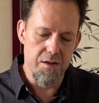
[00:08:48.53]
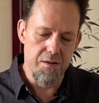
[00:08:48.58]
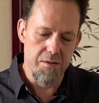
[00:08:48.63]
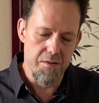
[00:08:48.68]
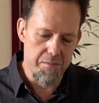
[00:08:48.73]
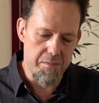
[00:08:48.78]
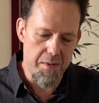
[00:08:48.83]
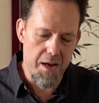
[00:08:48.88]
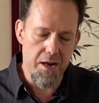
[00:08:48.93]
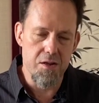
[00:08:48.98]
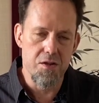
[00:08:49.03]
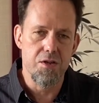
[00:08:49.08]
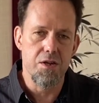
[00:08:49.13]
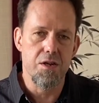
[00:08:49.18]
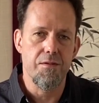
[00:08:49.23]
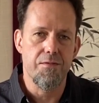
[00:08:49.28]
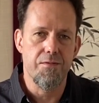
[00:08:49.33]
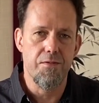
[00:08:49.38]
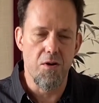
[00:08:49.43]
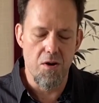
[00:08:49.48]
managing
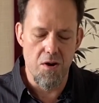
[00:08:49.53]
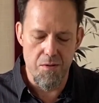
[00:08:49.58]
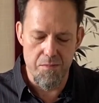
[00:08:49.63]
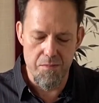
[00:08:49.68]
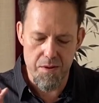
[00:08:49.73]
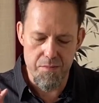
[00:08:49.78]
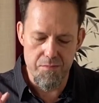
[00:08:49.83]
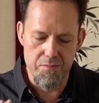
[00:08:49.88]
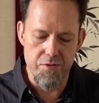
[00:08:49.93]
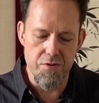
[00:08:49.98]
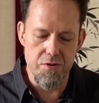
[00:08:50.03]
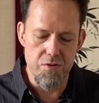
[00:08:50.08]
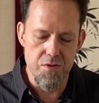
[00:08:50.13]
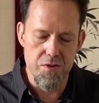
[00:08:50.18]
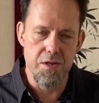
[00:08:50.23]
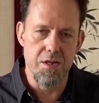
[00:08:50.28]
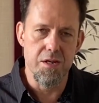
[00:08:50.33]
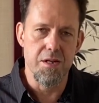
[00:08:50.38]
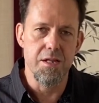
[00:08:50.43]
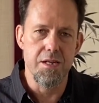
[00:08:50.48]
a farm and
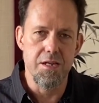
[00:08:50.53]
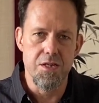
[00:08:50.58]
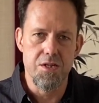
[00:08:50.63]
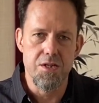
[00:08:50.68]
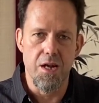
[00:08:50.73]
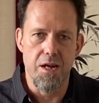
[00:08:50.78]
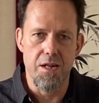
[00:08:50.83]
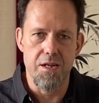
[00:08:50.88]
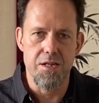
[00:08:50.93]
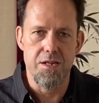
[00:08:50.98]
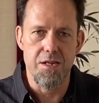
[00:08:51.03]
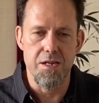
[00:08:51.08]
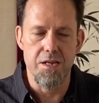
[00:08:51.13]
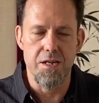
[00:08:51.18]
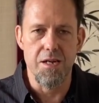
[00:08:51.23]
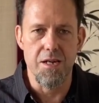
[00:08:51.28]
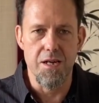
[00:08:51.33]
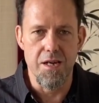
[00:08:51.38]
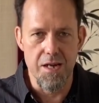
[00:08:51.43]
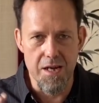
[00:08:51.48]
producing the Shan
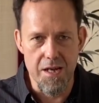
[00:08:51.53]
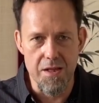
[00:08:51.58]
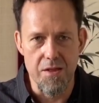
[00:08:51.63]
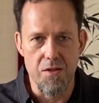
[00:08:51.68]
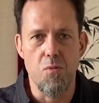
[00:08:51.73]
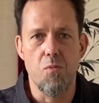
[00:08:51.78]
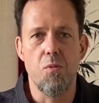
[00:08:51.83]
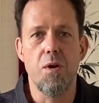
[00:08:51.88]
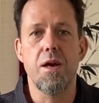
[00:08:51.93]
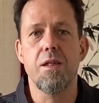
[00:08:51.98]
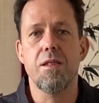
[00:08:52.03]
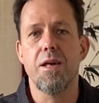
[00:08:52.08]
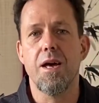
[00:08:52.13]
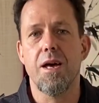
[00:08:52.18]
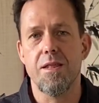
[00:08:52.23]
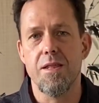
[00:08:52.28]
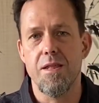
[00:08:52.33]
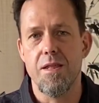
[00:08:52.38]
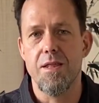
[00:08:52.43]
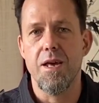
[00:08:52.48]
tea in the way
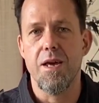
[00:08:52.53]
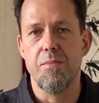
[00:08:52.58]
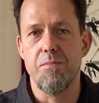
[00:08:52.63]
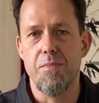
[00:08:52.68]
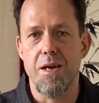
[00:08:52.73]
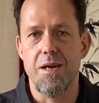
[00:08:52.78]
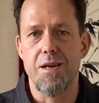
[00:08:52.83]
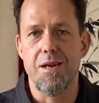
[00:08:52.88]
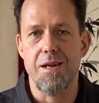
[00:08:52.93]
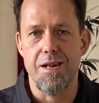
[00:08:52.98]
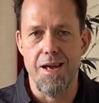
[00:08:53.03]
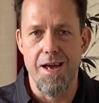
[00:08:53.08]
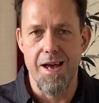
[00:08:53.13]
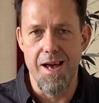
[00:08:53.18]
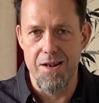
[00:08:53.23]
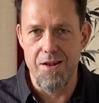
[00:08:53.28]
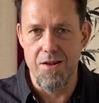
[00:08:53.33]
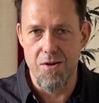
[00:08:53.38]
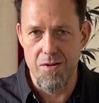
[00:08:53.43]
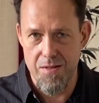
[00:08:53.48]
that they make it
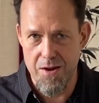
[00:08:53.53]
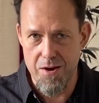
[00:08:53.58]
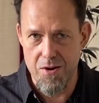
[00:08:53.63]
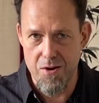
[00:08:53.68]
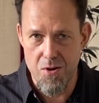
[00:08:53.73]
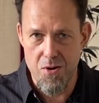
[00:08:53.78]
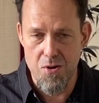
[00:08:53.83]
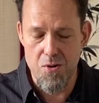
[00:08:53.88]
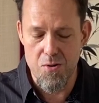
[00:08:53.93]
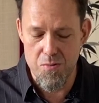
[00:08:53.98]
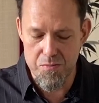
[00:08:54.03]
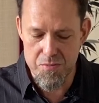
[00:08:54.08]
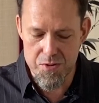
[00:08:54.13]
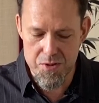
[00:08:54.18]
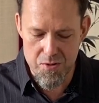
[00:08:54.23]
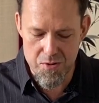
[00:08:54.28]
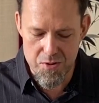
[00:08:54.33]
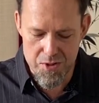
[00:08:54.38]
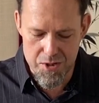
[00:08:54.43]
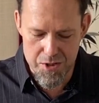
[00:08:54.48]
at their home,
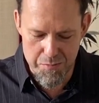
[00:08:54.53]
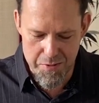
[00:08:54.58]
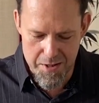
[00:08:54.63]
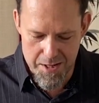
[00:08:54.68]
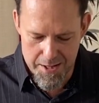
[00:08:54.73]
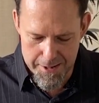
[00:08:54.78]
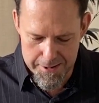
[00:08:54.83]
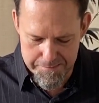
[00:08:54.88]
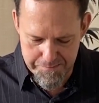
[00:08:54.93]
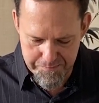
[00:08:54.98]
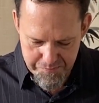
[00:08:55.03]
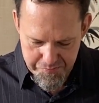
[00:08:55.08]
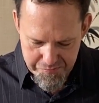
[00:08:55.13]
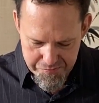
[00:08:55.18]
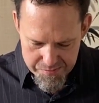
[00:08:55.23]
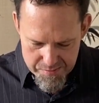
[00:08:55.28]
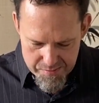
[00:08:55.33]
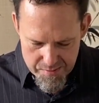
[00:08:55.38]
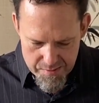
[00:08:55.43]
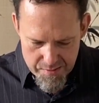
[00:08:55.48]
so to speak.
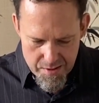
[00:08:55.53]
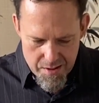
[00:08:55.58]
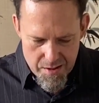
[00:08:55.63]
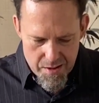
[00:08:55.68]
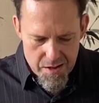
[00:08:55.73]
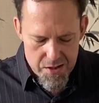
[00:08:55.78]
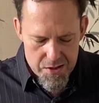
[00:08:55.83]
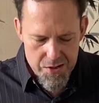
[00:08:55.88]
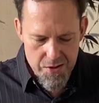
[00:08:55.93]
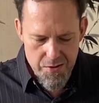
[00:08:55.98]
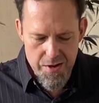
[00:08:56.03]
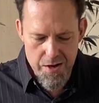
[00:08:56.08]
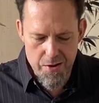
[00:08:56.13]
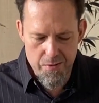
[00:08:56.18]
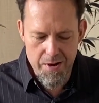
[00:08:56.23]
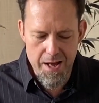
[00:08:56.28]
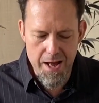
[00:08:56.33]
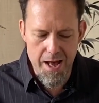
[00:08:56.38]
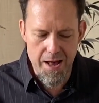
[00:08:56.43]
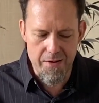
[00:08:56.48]
So there
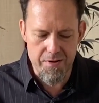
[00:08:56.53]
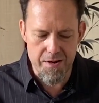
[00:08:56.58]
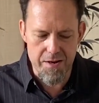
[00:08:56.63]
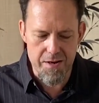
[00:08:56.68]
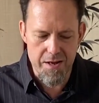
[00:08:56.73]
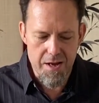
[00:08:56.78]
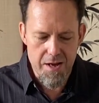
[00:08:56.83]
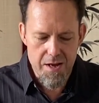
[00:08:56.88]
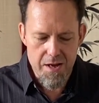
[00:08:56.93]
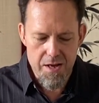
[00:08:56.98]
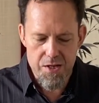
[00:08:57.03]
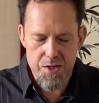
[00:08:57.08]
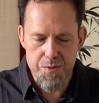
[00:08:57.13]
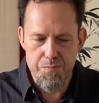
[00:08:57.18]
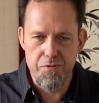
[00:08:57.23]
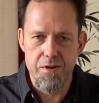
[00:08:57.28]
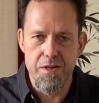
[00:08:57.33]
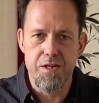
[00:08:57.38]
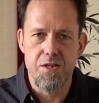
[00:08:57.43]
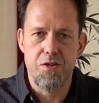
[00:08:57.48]
we have it,
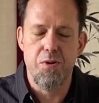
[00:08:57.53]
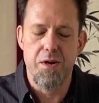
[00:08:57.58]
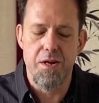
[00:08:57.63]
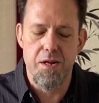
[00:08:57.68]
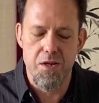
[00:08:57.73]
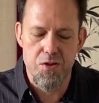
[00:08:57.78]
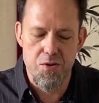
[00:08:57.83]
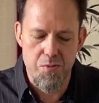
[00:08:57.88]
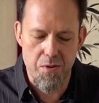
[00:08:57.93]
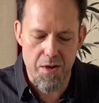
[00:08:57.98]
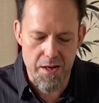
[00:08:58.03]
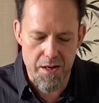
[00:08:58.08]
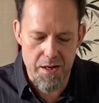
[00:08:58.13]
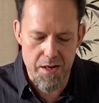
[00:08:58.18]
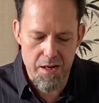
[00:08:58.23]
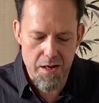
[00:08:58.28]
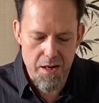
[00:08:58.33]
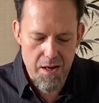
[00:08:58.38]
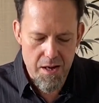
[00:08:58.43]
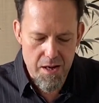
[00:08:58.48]
Spring
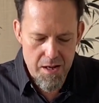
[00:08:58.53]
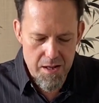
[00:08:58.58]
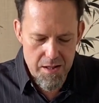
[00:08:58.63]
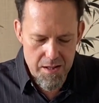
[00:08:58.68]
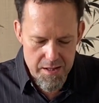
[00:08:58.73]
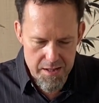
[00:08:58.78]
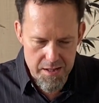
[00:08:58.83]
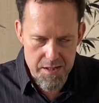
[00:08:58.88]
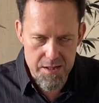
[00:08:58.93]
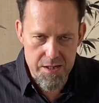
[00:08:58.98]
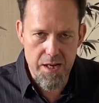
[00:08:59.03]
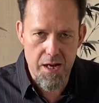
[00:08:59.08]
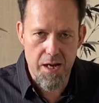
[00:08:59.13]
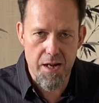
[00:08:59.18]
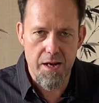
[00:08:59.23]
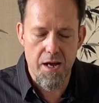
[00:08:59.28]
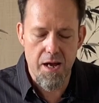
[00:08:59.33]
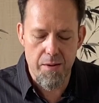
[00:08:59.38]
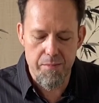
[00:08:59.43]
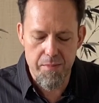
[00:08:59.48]
2020, the Shan
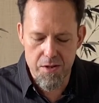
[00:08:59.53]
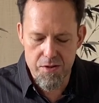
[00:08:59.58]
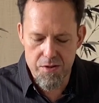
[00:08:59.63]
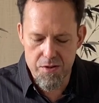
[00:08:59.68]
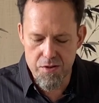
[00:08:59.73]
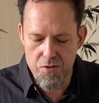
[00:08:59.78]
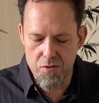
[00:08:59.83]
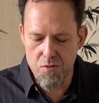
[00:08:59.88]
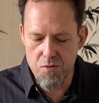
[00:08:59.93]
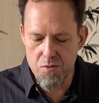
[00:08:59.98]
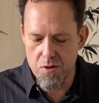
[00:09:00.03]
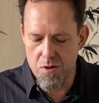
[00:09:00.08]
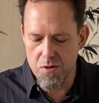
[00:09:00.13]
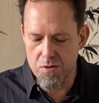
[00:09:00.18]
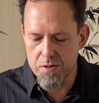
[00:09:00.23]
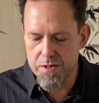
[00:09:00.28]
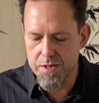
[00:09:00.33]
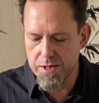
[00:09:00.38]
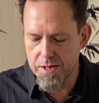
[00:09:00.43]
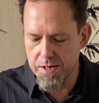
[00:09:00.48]
High Mountain
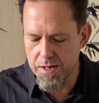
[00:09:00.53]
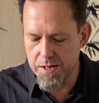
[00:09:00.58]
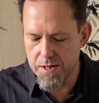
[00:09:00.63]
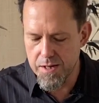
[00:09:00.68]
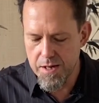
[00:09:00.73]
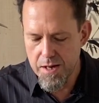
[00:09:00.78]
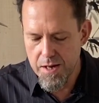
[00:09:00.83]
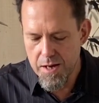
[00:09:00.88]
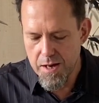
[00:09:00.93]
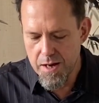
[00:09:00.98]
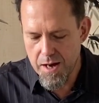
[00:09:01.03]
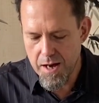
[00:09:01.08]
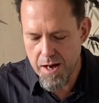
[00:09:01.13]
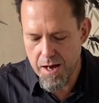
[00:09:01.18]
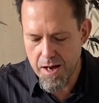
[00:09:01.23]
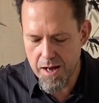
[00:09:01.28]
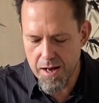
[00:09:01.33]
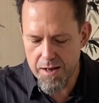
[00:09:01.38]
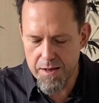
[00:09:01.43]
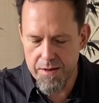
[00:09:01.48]
Oolong tea.
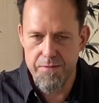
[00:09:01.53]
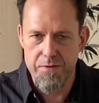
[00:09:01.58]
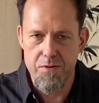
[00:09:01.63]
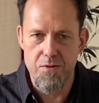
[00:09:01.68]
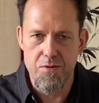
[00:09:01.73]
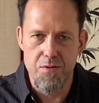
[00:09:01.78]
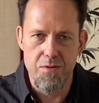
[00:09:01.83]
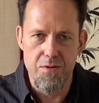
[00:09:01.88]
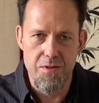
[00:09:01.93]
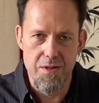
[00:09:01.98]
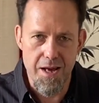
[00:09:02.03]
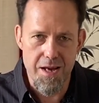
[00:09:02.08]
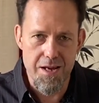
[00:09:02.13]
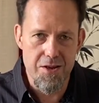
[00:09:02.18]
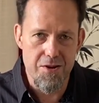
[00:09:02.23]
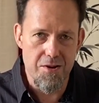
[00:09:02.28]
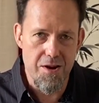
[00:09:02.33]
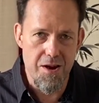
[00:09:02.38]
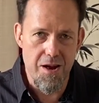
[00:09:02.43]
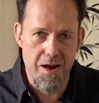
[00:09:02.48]
If you like
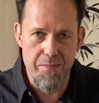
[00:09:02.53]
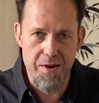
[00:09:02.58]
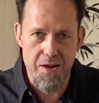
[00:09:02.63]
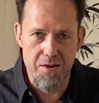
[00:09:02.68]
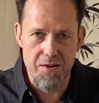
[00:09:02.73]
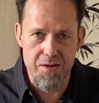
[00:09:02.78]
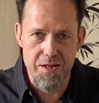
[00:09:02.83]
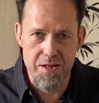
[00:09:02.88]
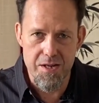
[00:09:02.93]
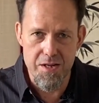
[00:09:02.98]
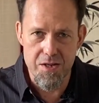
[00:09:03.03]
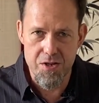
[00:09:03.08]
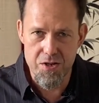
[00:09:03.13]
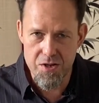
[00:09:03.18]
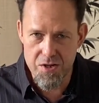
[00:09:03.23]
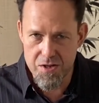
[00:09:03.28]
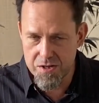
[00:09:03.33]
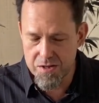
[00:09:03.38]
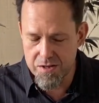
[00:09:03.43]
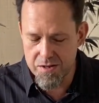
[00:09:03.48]
your high mountain teas,
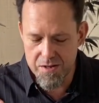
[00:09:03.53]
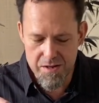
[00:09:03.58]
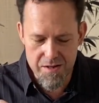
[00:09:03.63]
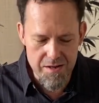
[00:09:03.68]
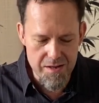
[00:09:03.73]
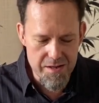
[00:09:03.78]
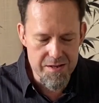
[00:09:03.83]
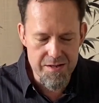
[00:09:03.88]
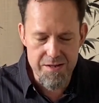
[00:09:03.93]
it's